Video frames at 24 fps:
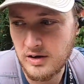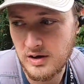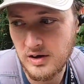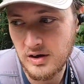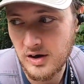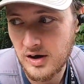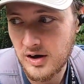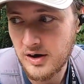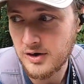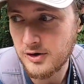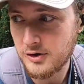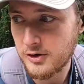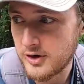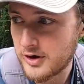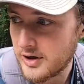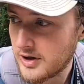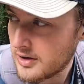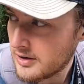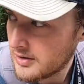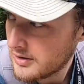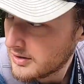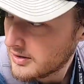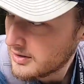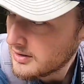and hungry,
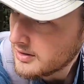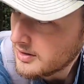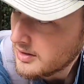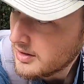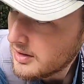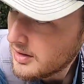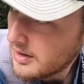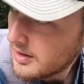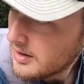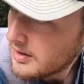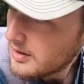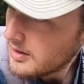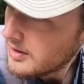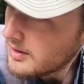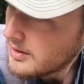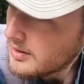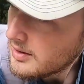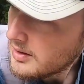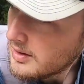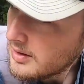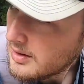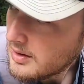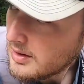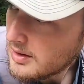
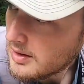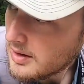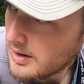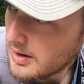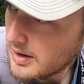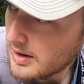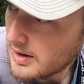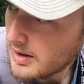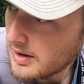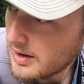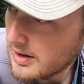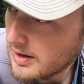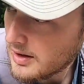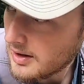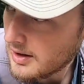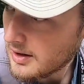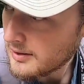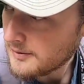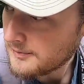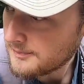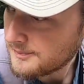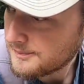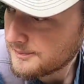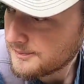
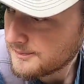now